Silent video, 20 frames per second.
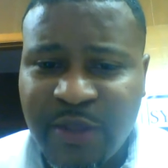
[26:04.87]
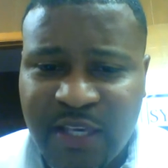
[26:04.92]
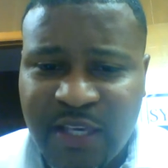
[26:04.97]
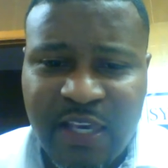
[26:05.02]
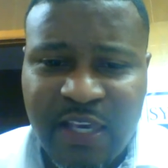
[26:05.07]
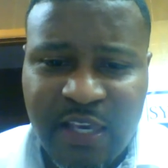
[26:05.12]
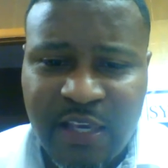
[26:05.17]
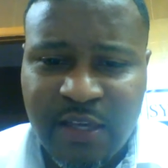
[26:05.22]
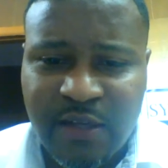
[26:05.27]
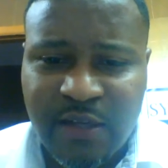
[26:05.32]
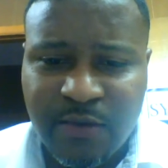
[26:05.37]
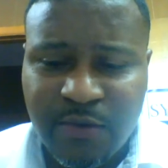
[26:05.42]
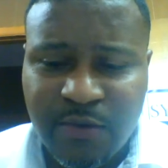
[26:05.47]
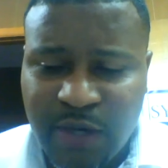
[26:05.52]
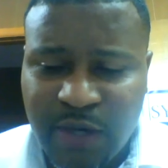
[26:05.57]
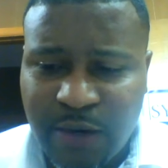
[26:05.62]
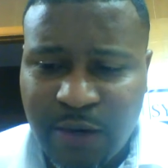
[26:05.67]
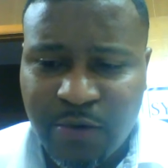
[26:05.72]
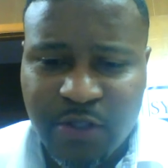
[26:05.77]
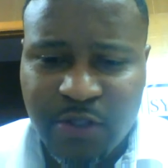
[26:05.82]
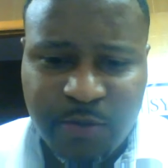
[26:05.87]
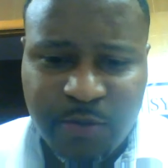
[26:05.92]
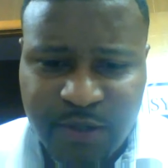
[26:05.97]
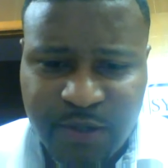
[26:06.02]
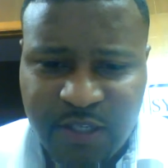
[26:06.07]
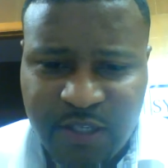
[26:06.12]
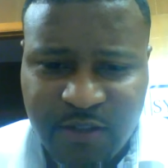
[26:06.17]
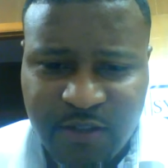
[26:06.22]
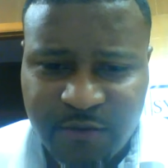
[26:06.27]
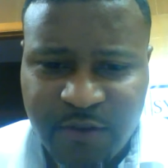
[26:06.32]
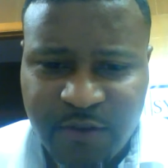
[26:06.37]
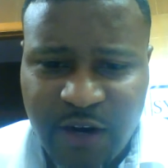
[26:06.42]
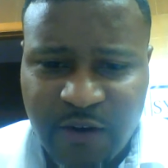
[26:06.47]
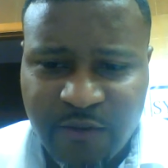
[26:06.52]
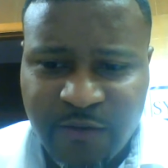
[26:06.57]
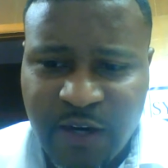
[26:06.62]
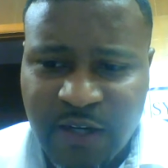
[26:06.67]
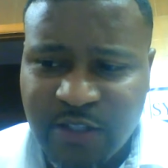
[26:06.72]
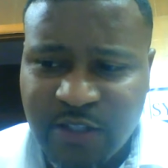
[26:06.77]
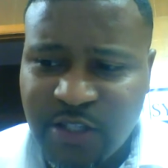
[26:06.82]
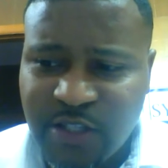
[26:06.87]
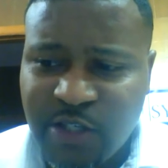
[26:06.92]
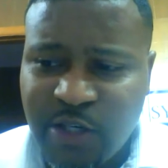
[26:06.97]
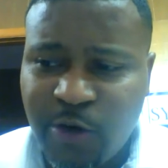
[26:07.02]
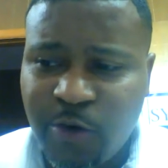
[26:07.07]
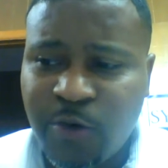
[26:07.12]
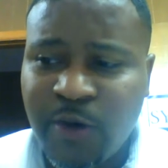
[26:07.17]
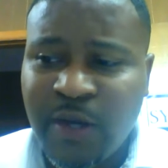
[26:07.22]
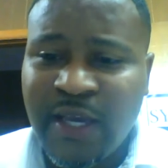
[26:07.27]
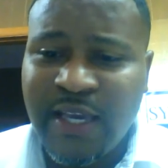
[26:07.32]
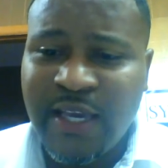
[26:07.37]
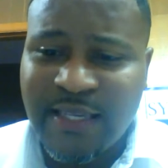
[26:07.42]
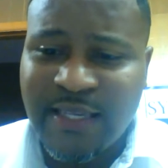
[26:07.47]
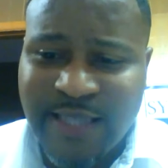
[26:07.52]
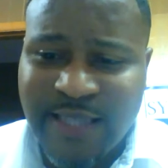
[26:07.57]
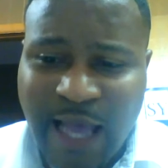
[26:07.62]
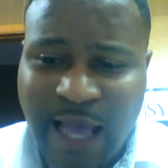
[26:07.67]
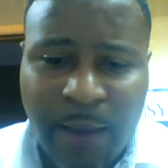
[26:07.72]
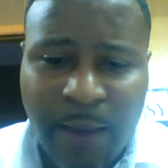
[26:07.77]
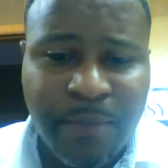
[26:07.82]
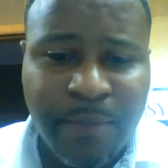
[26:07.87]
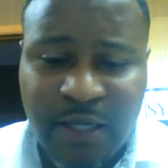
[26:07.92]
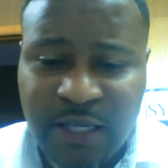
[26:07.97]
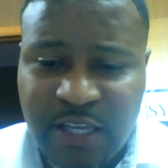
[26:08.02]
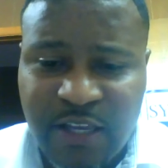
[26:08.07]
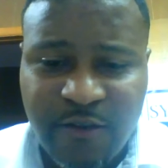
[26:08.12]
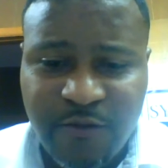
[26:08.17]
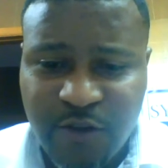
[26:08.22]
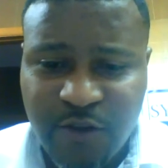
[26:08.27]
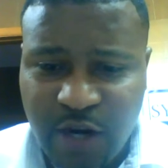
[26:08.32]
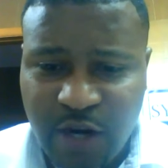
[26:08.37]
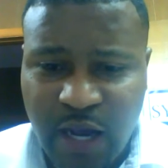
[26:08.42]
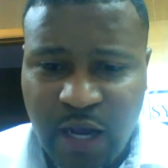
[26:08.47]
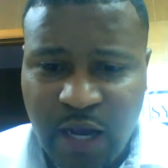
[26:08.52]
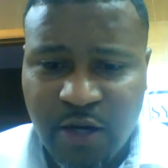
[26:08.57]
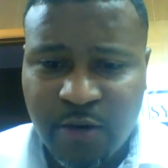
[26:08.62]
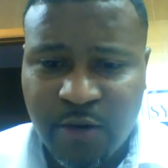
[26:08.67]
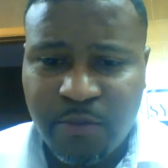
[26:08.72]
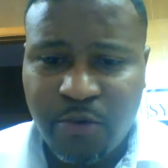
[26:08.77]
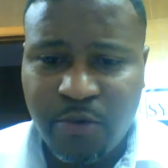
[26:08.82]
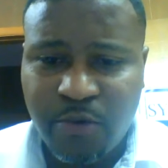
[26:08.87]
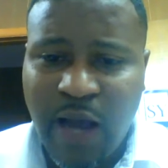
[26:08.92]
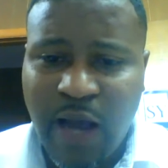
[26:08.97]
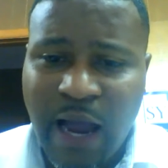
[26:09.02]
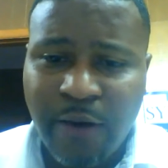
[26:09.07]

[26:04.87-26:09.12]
The key, what I want the police and firefighters to know is I believe you're honorable.